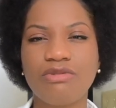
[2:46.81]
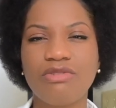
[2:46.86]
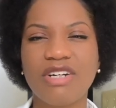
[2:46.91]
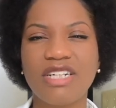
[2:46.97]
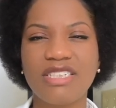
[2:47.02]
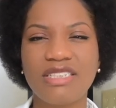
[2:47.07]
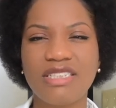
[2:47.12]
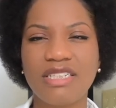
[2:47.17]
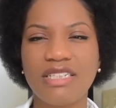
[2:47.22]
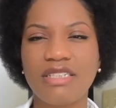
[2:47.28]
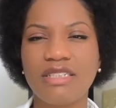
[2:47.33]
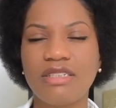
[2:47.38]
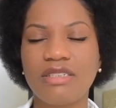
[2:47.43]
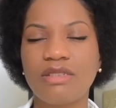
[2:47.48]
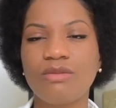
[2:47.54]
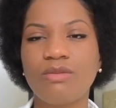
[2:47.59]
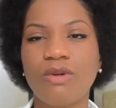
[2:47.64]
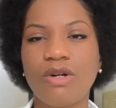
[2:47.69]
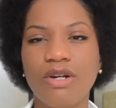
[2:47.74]
Rest in
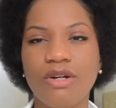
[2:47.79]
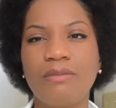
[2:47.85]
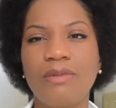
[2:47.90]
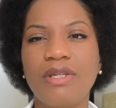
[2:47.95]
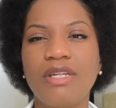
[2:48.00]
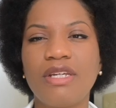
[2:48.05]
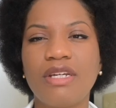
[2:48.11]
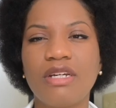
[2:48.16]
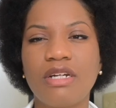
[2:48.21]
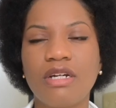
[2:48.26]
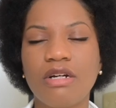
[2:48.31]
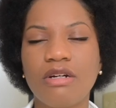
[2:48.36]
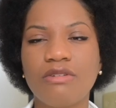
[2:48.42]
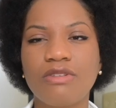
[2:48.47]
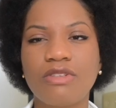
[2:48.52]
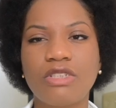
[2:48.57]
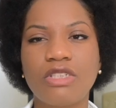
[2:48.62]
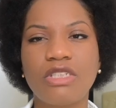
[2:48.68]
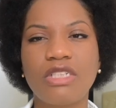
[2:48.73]
this word. Be
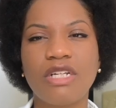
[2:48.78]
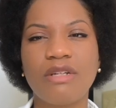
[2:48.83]
encouraged